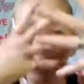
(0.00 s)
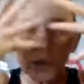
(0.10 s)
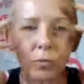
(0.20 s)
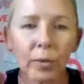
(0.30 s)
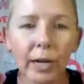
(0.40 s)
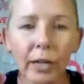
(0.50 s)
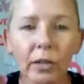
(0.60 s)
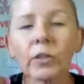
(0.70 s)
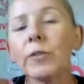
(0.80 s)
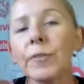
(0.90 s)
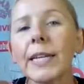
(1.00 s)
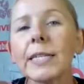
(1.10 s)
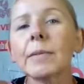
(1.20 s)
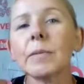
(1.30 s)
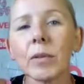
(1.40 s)
your regular
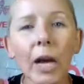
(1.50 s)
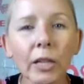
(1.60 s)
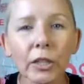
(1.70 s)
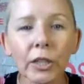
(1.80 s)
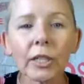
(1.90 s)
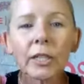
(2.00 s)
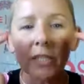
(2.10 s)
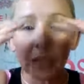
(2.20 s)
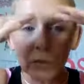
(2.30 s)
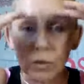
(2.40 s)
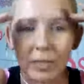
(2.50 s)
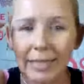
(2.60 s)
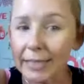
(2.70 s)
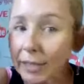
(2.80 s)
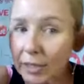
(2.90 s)
face color just so it looks
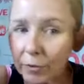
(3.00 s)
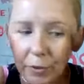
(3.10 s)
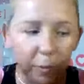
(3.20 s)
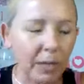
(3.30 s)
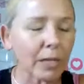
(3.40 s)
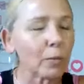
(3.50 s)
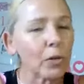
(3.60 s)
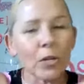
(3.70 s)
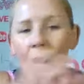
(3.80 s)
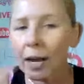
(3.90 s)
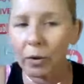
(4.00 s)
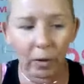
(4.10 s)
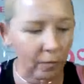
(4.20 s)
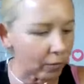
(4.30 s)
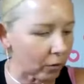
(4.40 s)
a little different because we're not
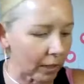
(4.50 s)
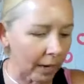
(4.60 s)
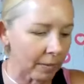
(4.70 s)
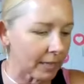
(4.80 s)
going full glam.